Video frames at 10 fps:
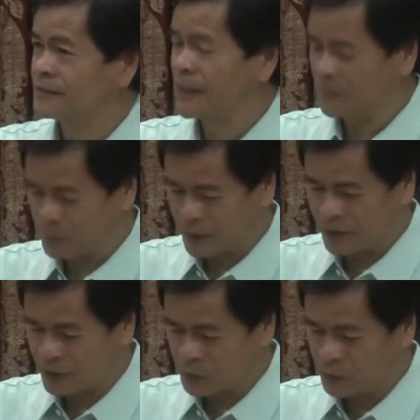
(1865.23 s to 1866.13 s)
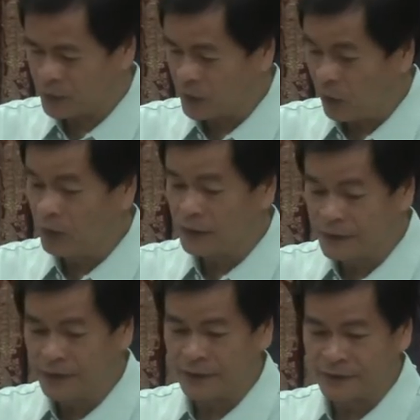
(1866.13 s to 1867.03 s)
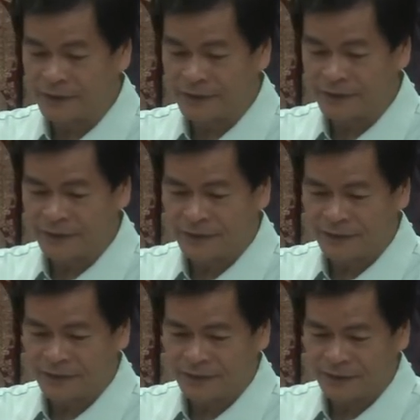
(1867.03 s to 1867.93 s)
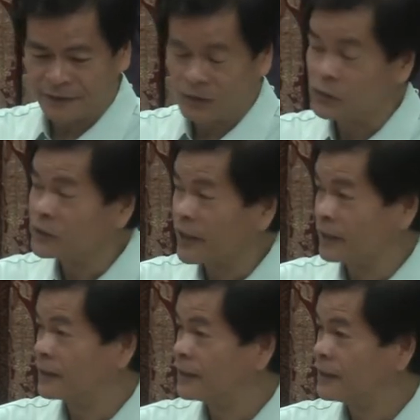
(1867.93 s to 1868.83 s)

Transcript: And I pray that we will all learn together